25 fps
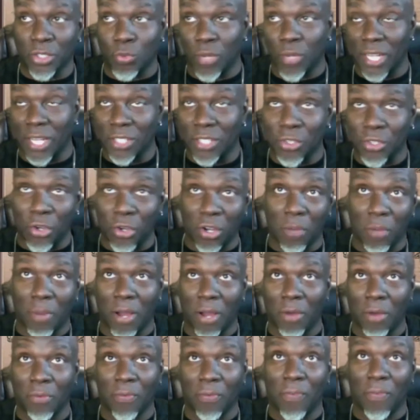when I talk
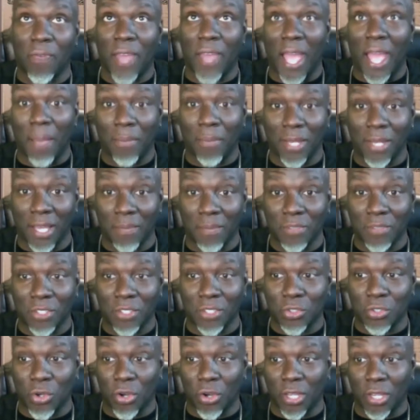about family, I'm
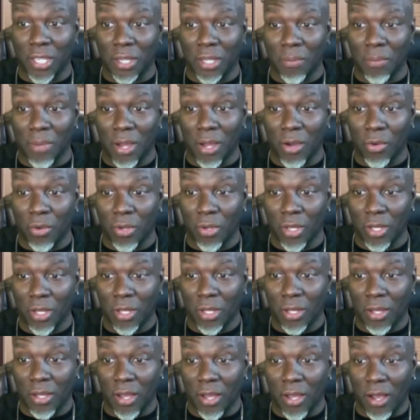just talking about
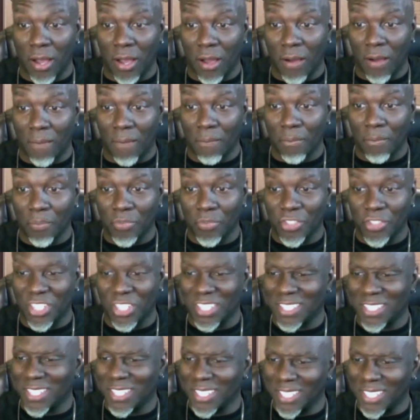um
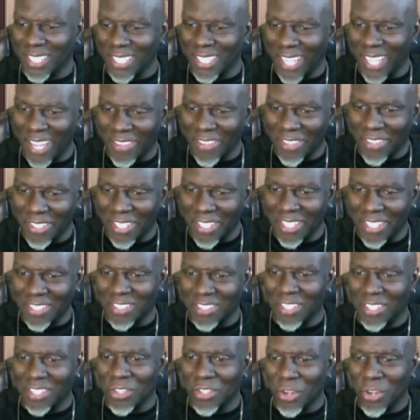just the togetherness,
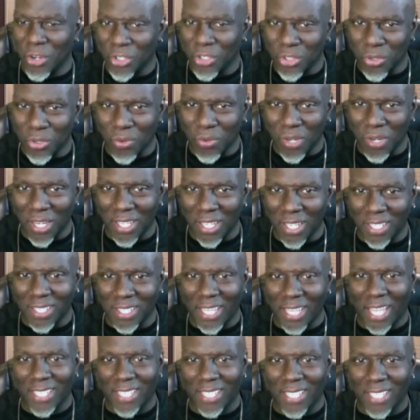the nurturing,
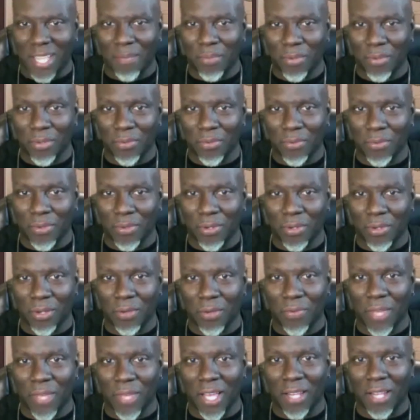that type of
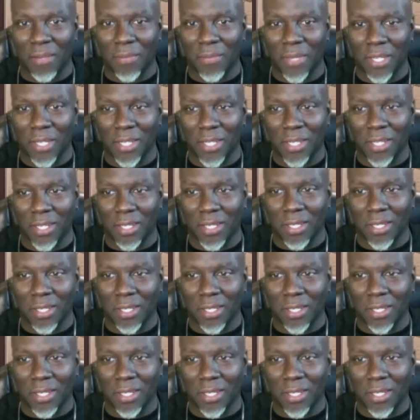of element.